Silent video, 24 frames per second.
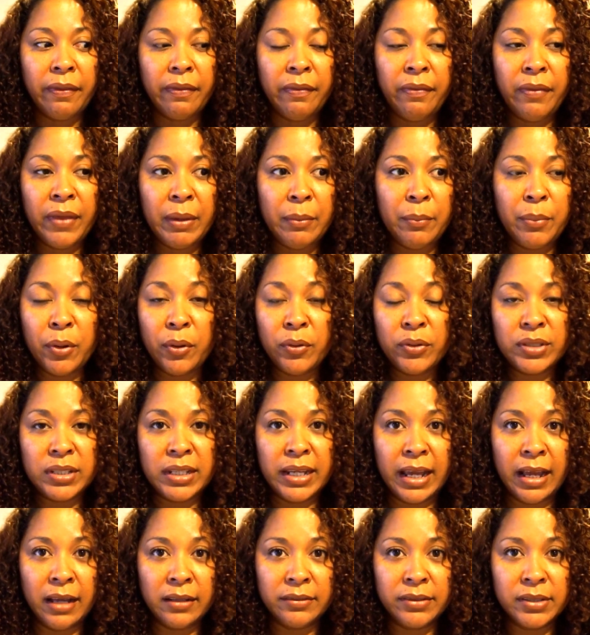they both
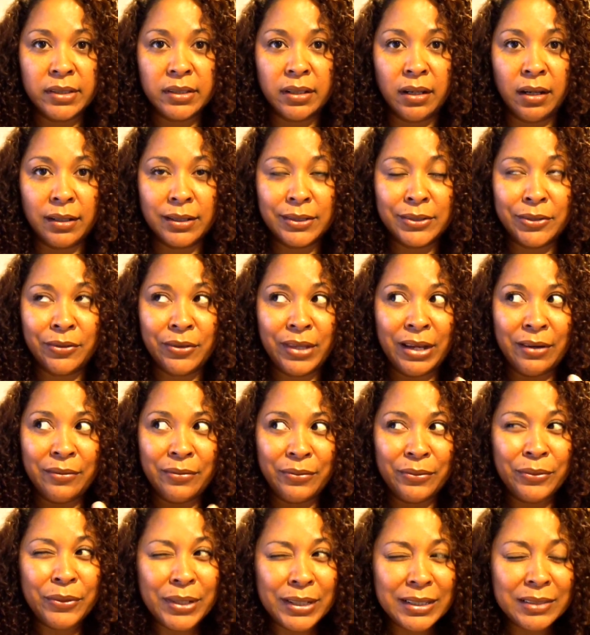say out of stock. So that
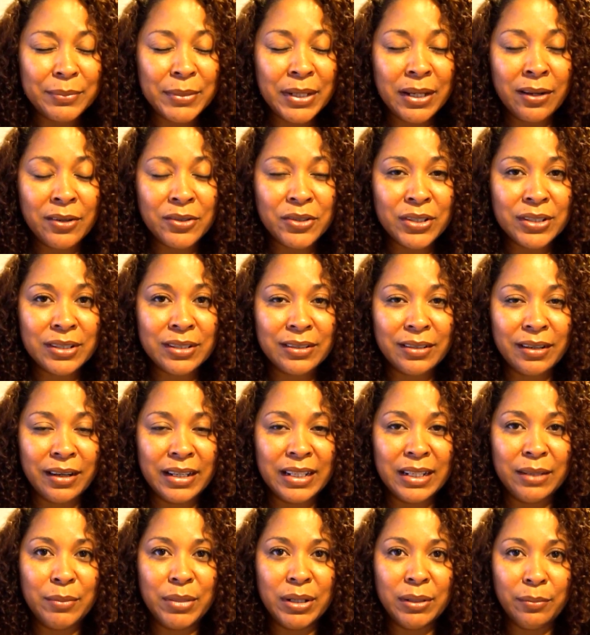freaks me out just a
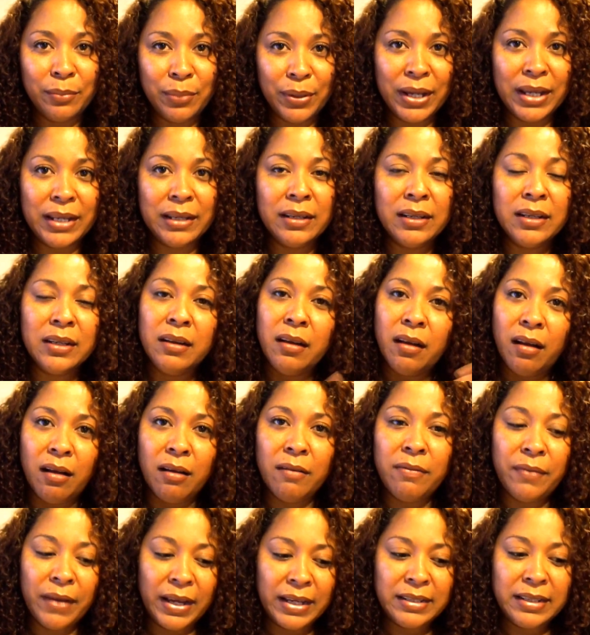tiny bit, but
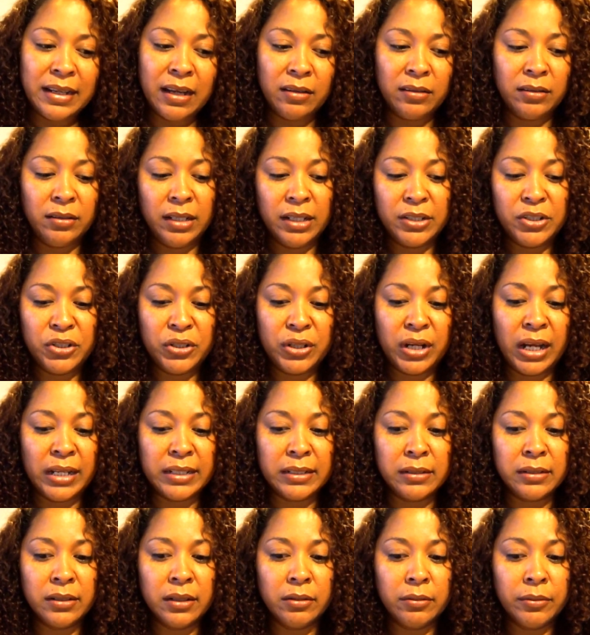I'll find out and let you
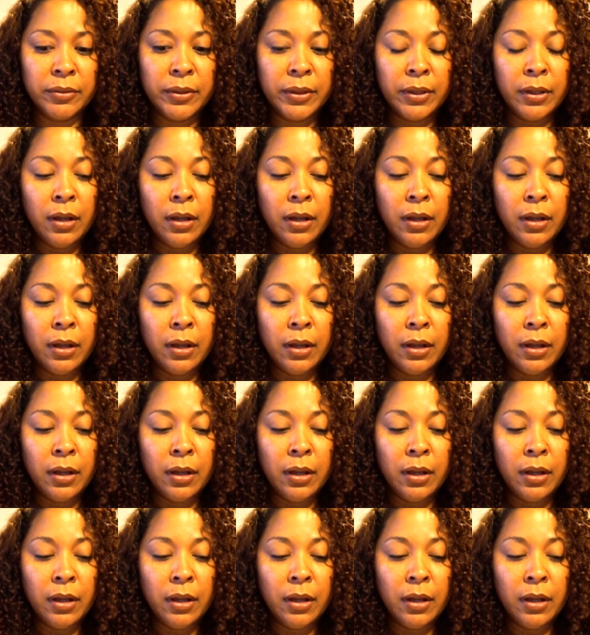guys know.